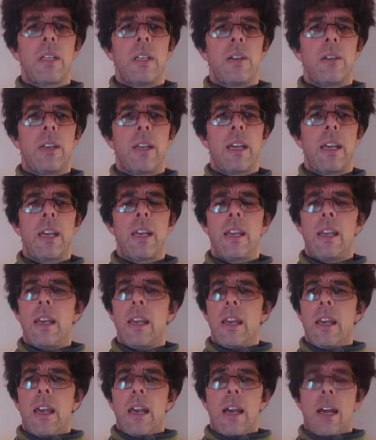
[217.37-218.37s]
Okay.
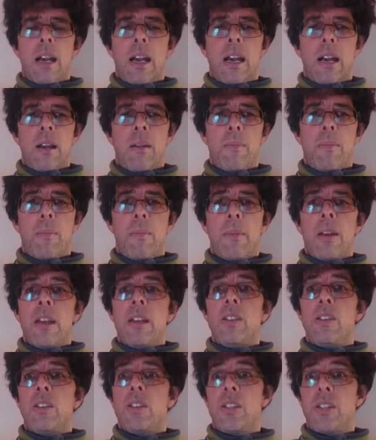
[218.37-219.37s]

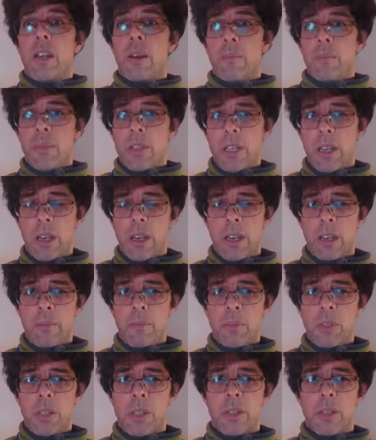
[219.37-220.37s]

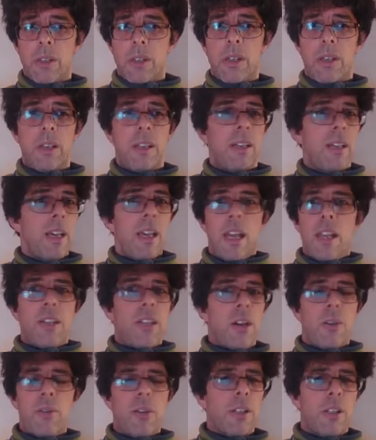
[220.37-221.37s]
Sometimes,
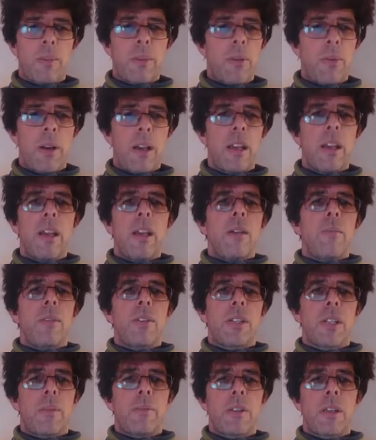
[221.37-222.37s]
don't ask me why,
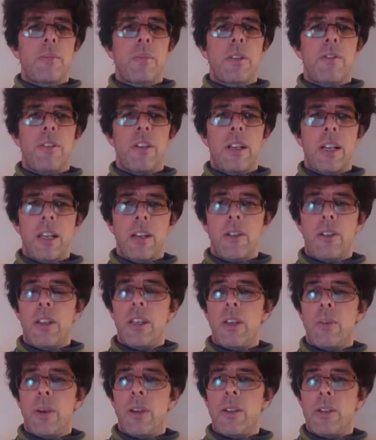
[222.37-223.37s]
but sometimes if you click on
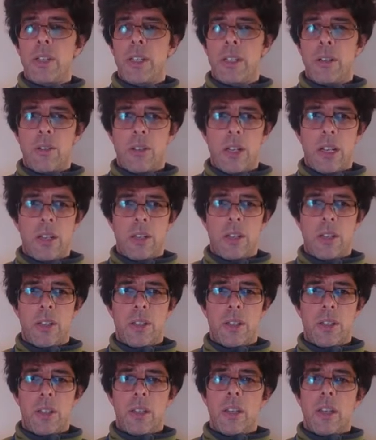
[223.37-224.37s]
it, you won't see your
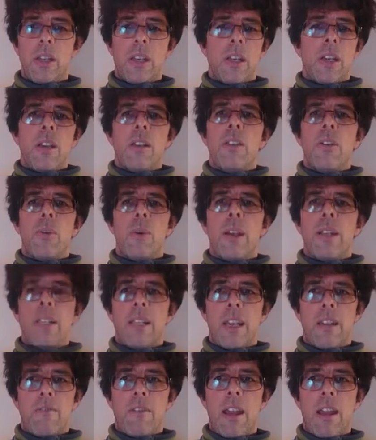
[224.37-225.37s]
changes. The way to
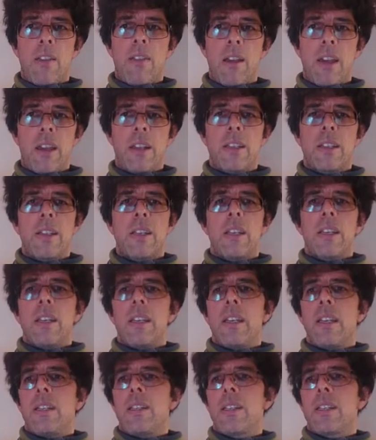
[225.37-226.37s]
get around that
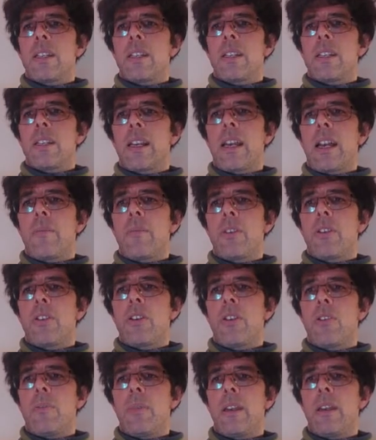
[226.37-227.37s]
is to click up the
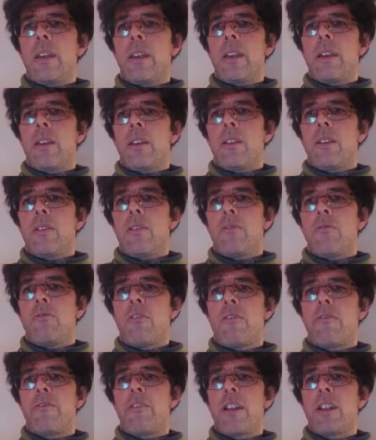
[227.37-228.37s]
top here,
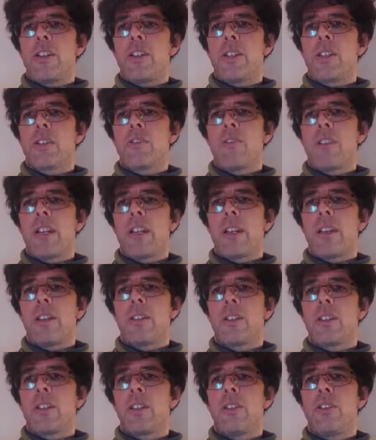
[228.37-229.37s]
refresh screen.
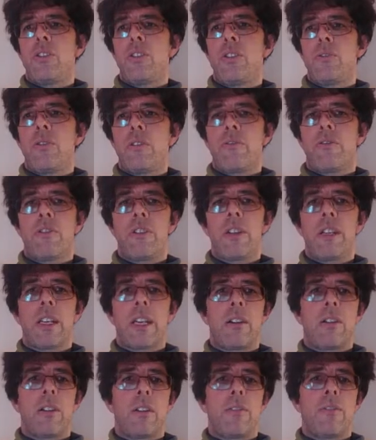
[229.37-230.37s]
So do not freak
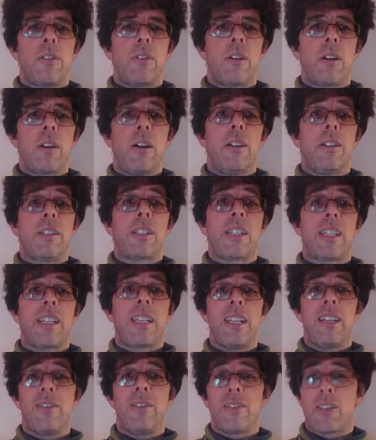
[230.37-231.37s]
out if you can't
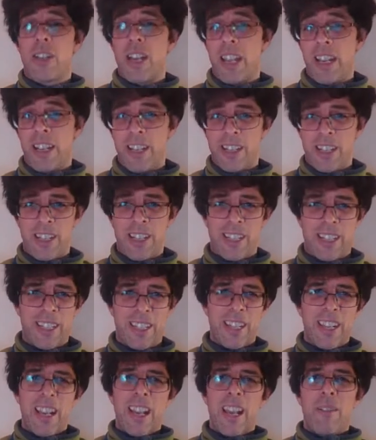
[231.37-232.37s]
see your changes,
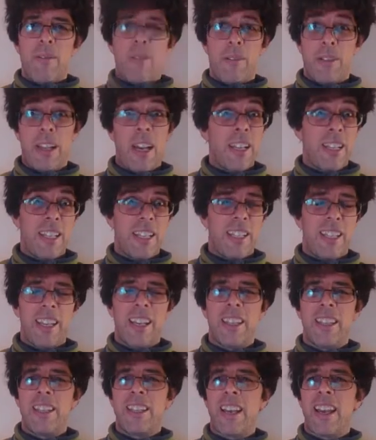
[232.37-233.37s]
as I did the
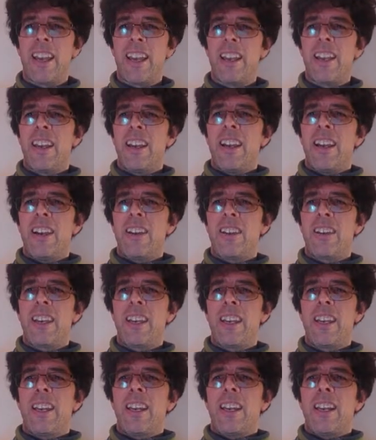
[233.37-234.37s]
other day.
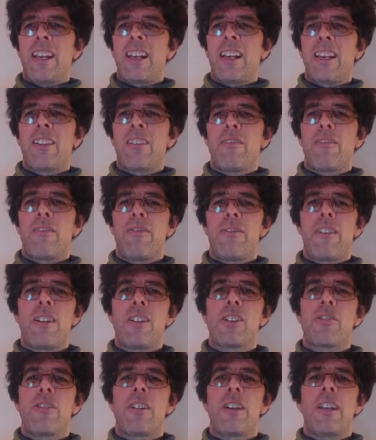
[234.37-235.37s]
Okay, click on refresh
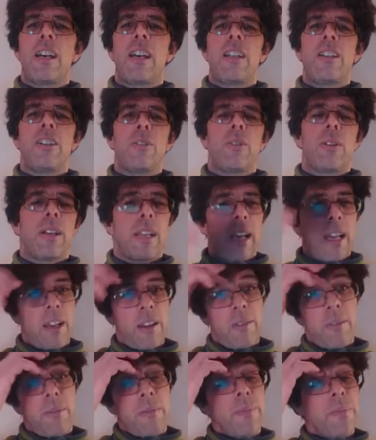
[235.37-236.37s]
screen and do it again.